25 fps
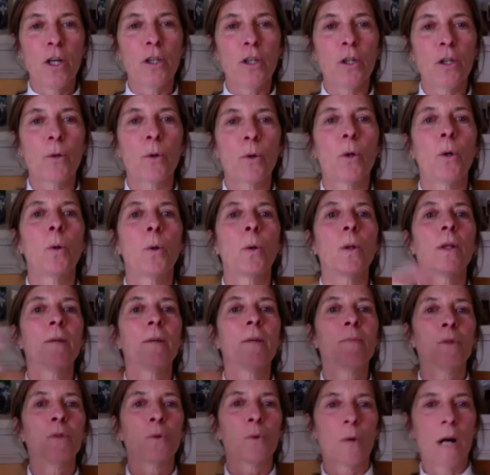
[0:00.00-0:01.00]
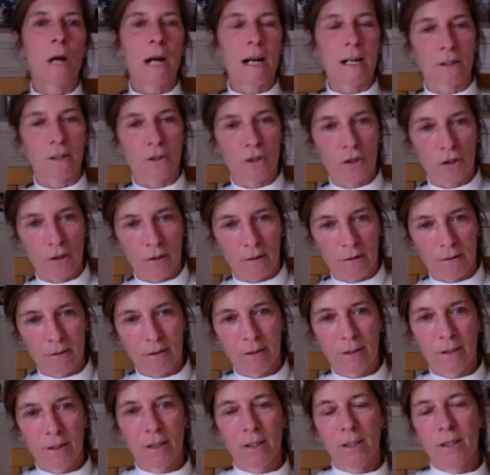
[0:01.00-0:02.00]
you call them to action.
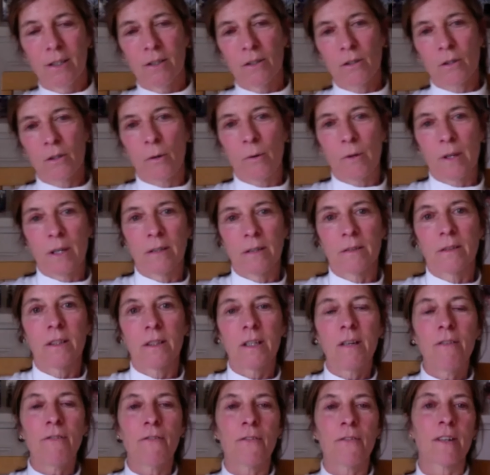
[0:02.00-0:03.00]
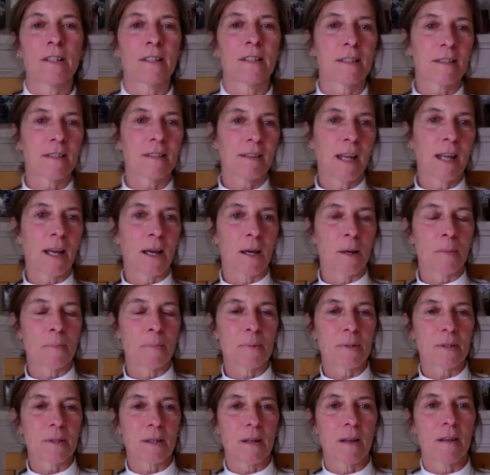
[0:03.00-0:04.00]
So there are different
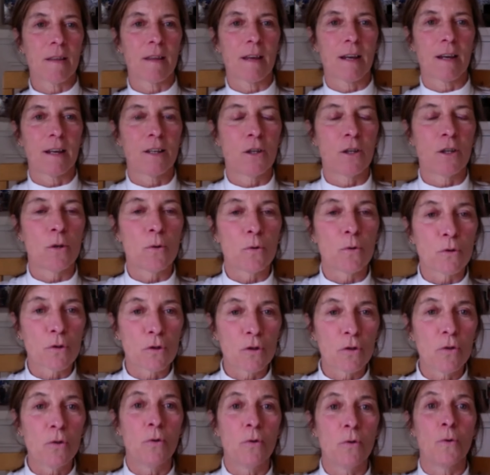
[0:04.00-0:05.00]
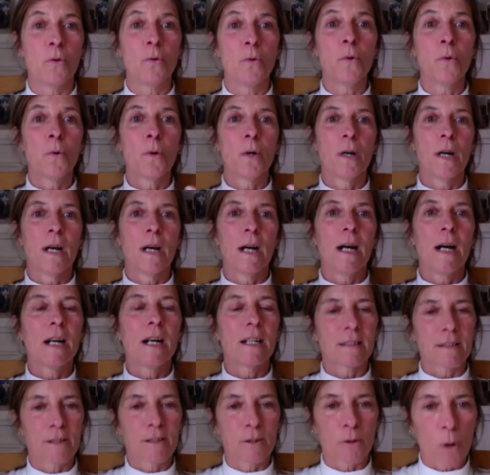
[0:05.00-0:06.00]
steps that you do
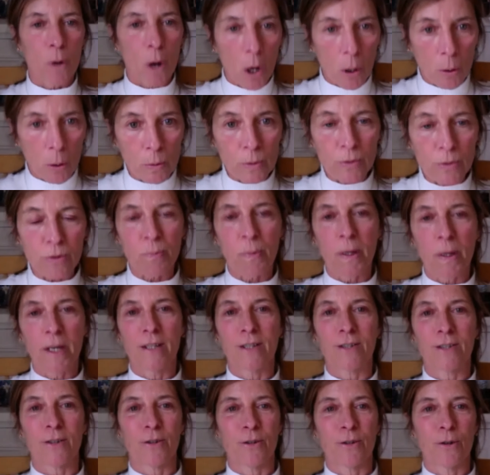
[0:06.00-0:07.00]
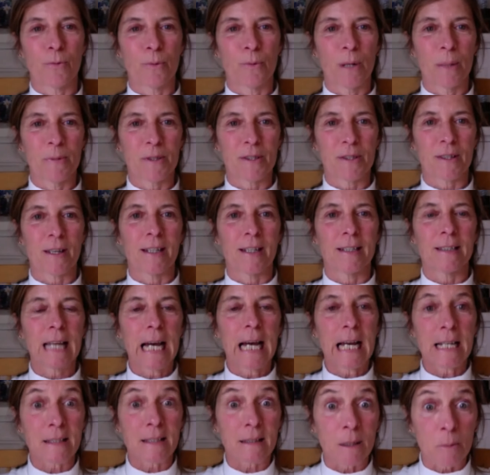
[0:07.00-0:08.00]
as you hold space on your website
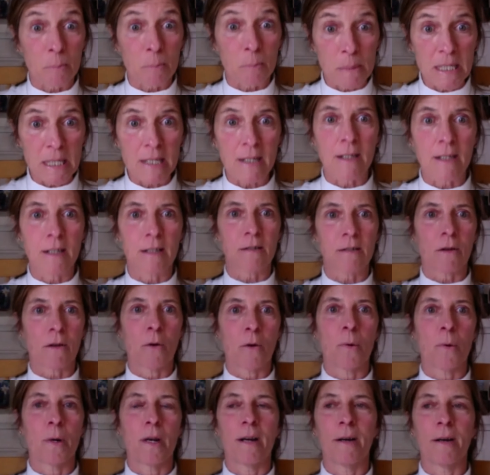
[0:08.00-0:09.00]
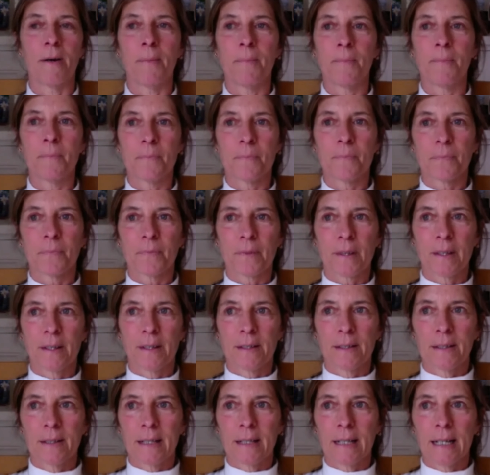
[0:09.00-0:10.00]
as the business owner.
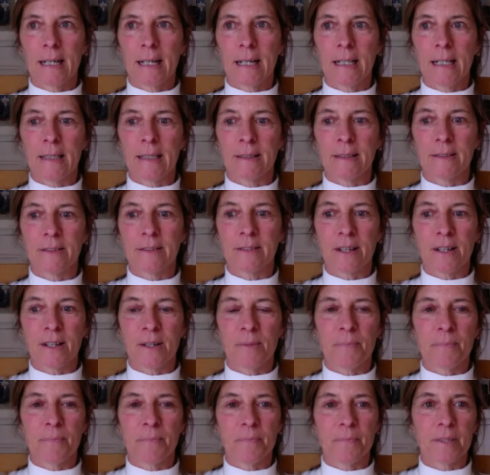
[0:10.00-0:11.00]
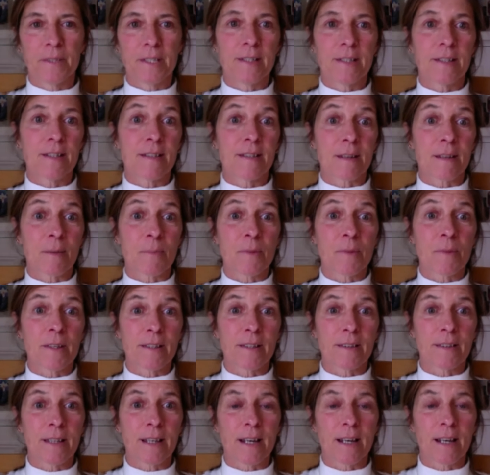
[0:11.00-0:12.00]
And this is
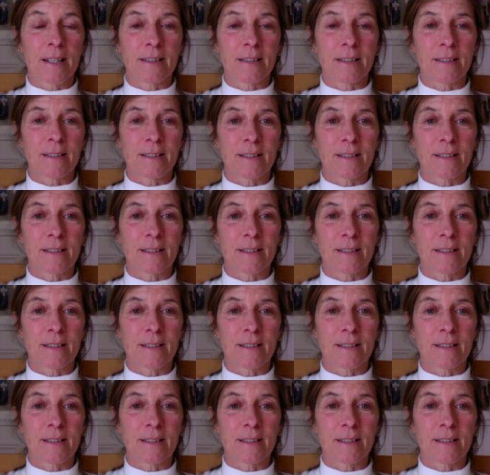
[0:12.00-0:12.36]
something that